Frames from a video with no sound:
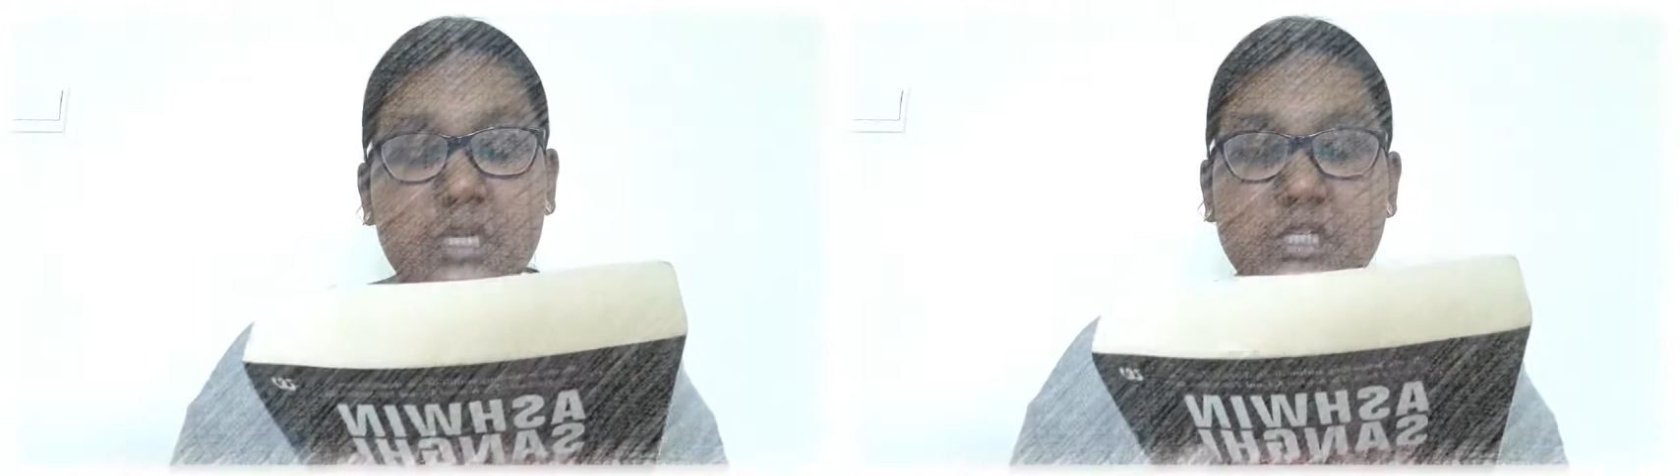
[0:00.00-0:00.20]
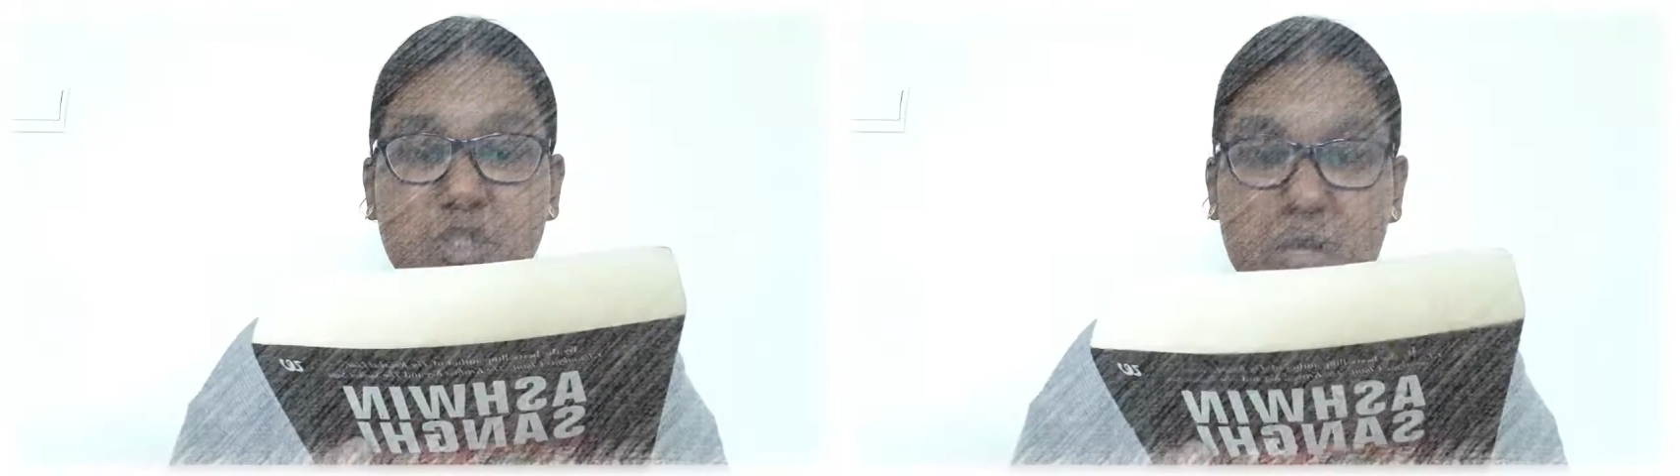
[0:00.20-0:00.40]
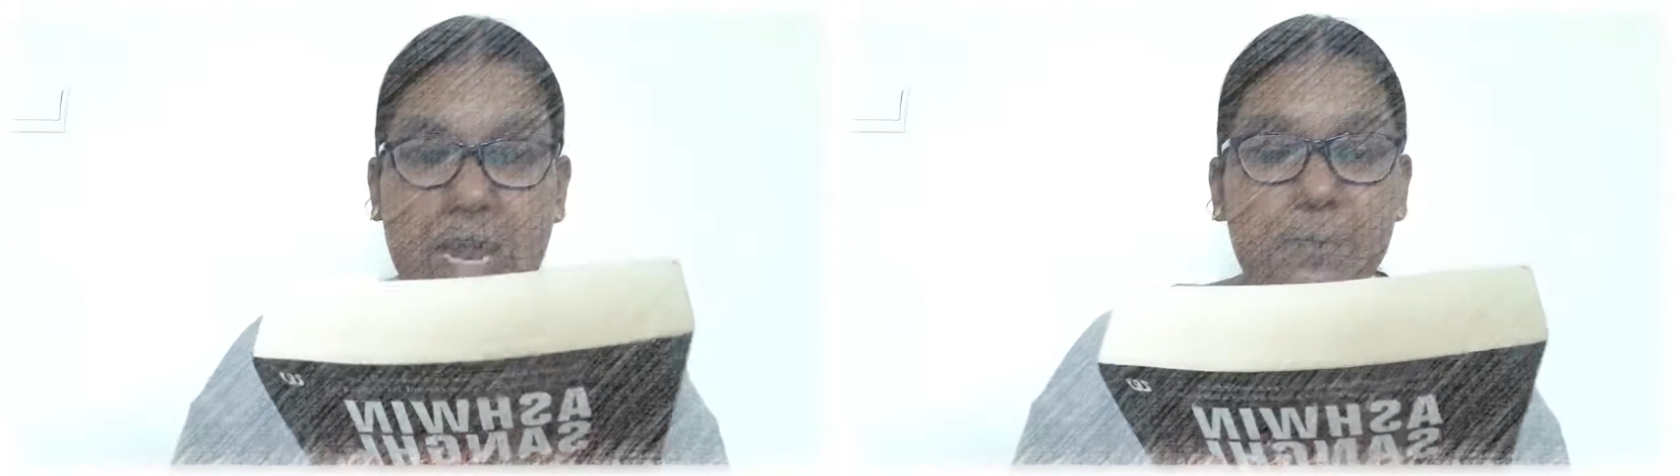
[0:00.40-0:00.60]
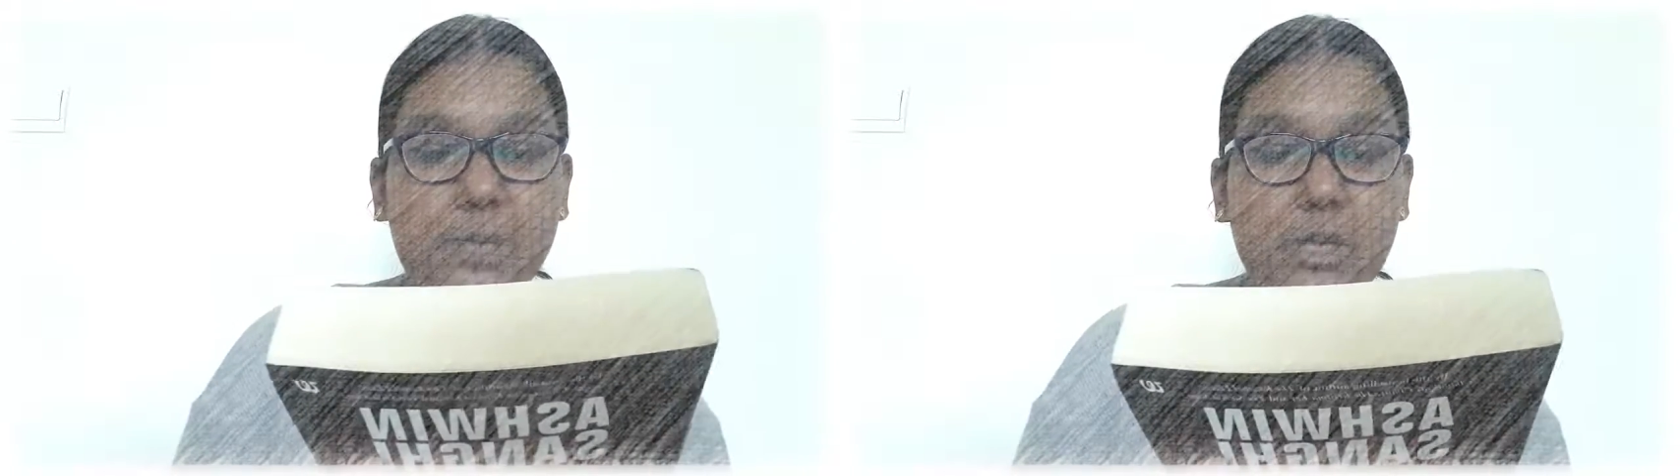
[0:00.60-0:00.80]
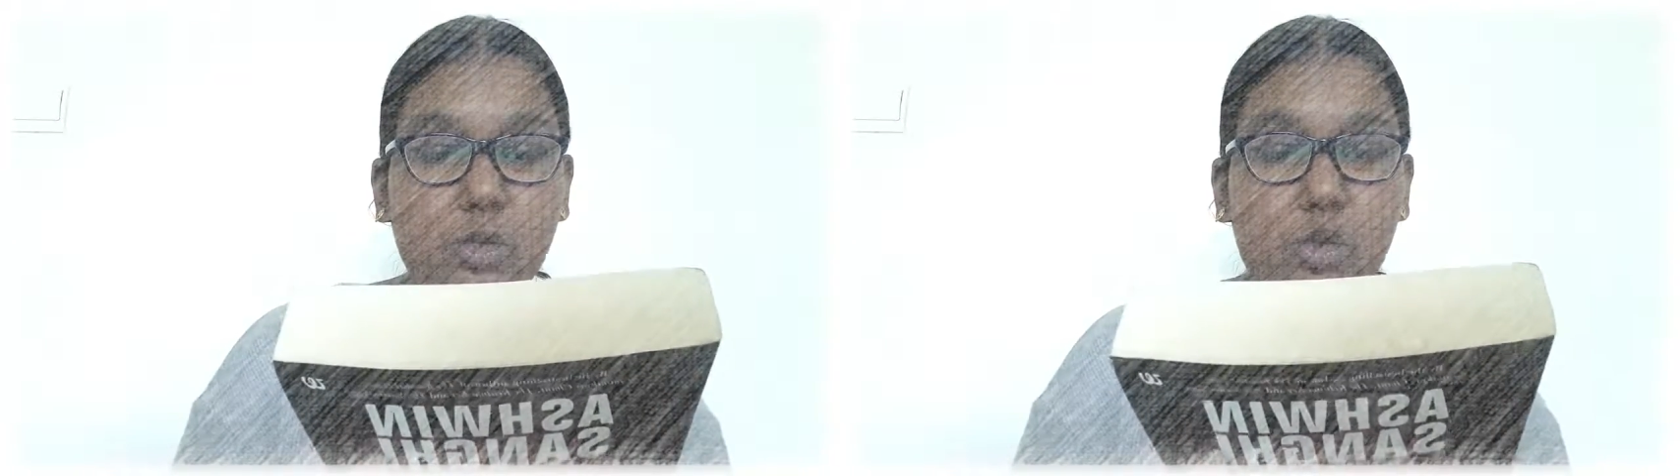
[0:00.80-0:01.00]

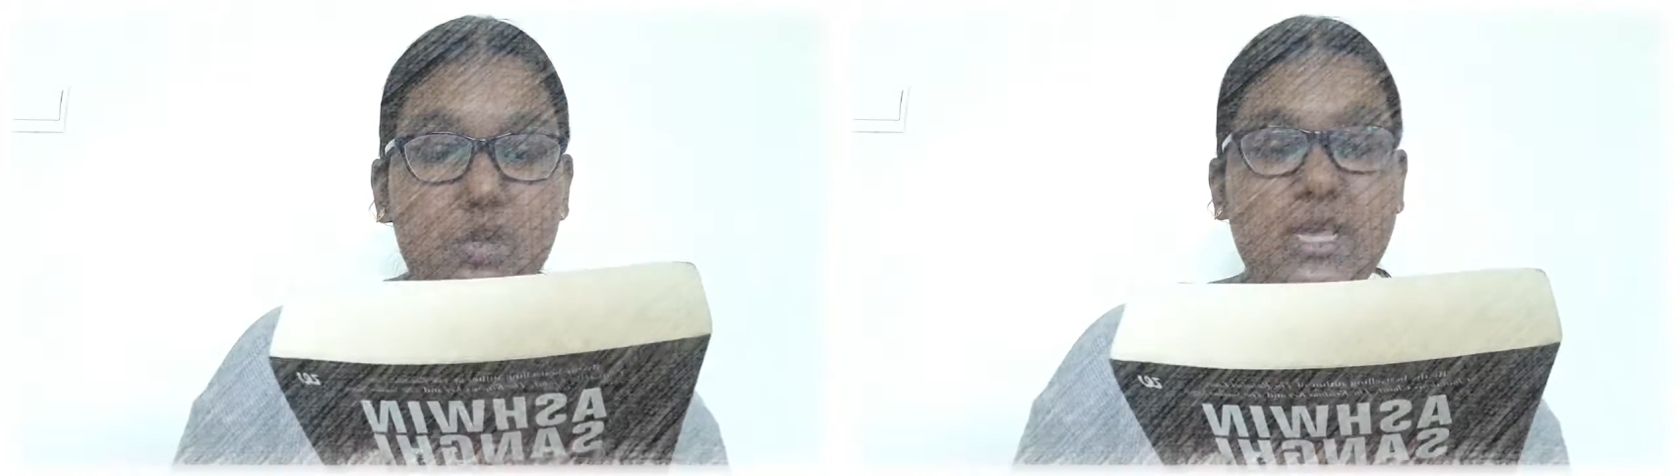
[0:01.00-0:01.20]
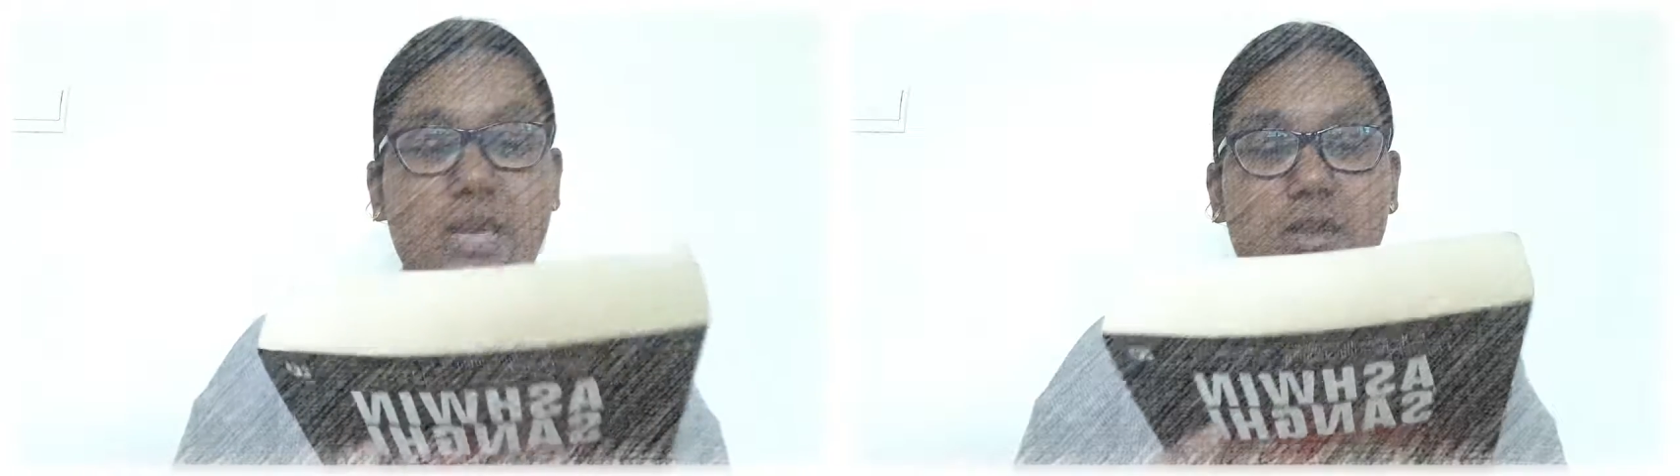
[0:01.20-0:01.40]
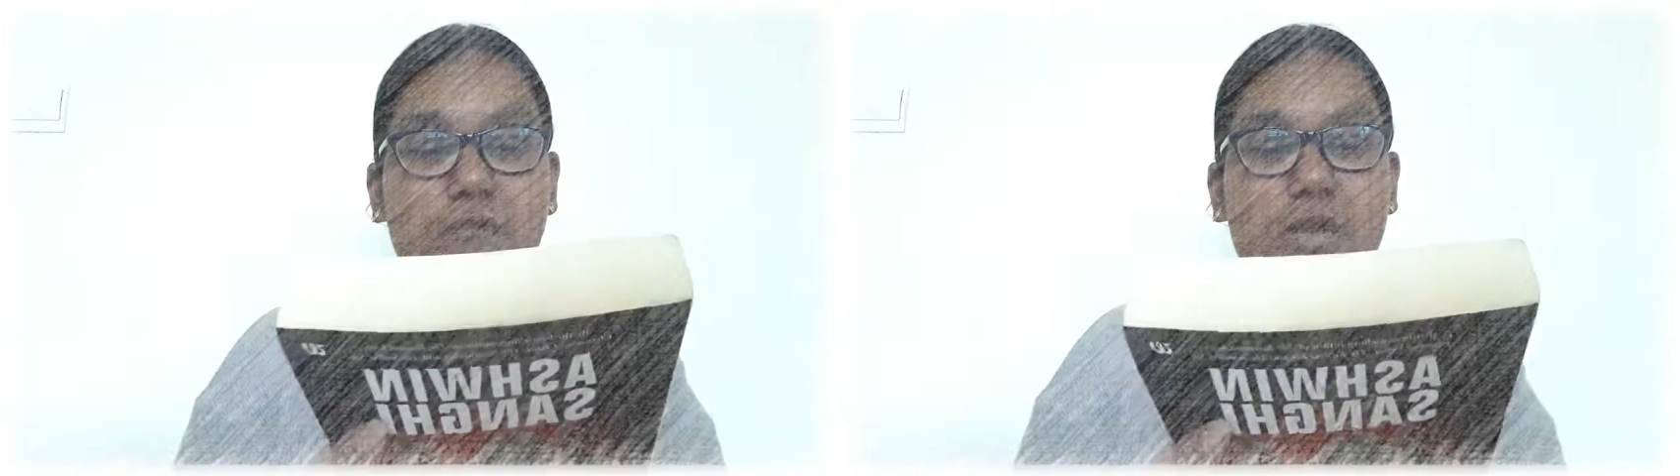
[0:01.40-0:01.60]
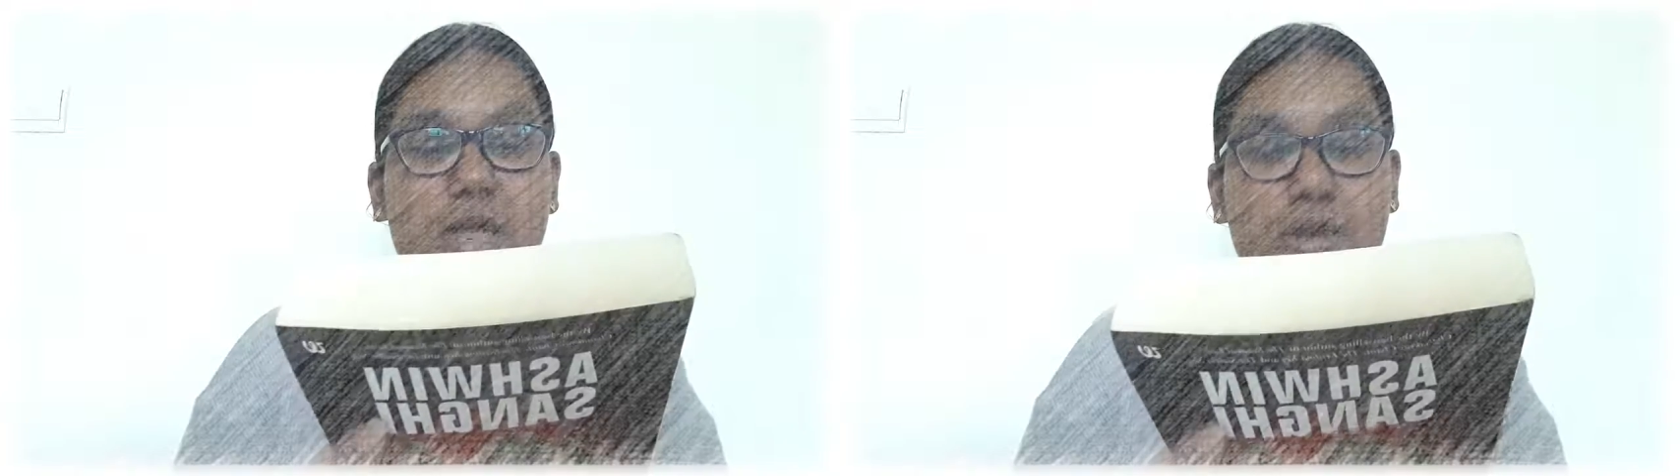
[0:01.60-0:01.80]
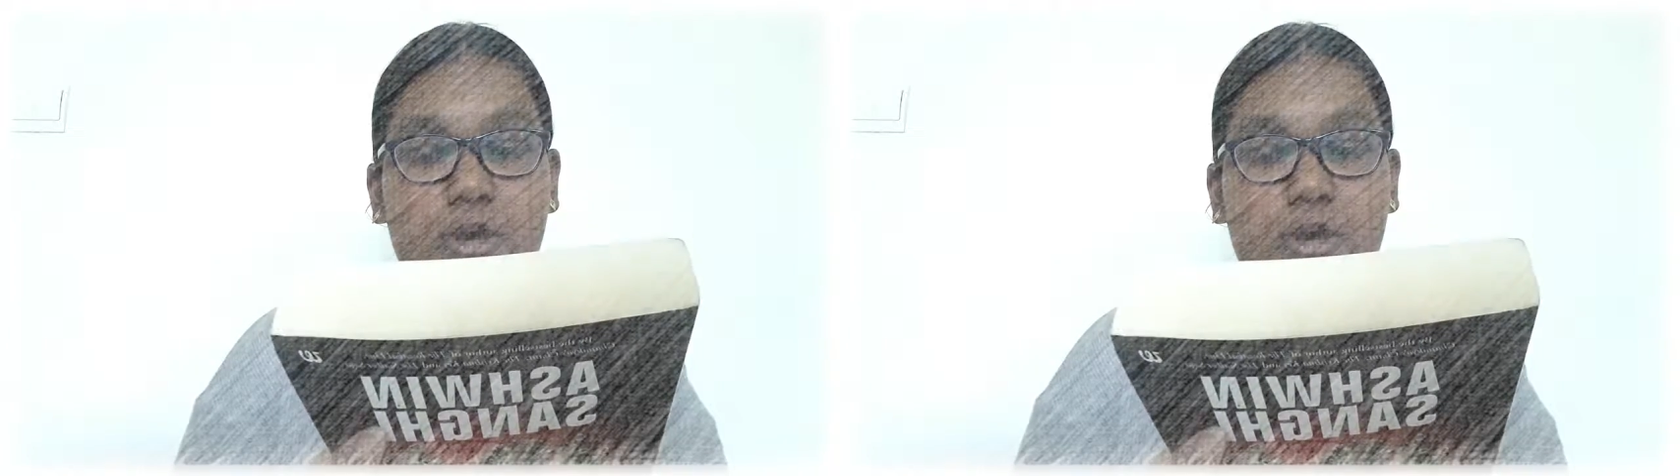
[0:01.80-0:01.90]
Trapped and wholly unaware